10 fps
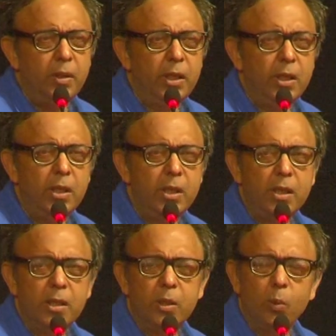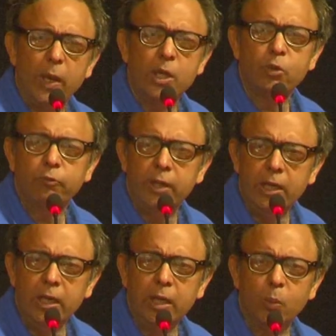the ways of
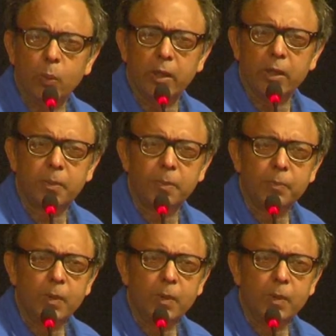dealing with it.